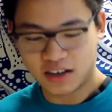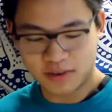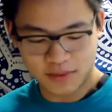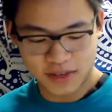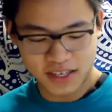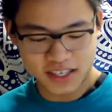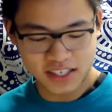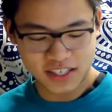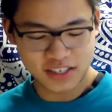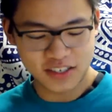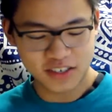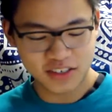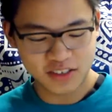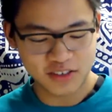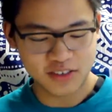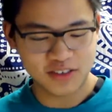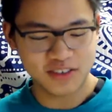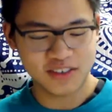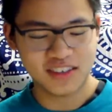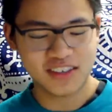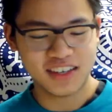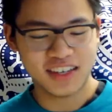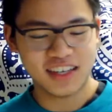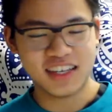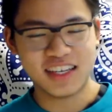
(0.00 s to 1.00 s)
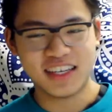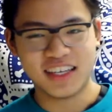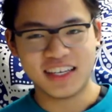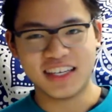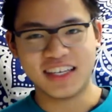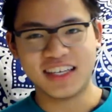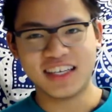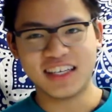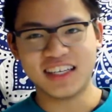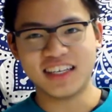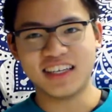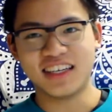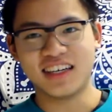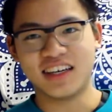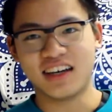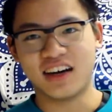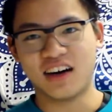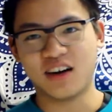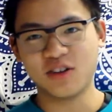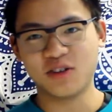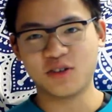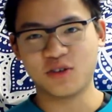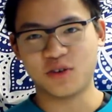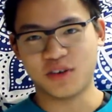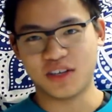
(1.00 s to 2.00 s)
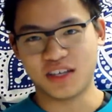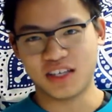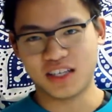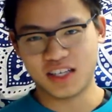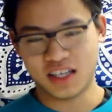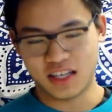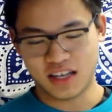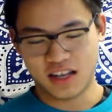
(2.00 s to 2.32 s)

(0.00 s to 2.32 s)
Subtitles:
make sure you eat Altoid.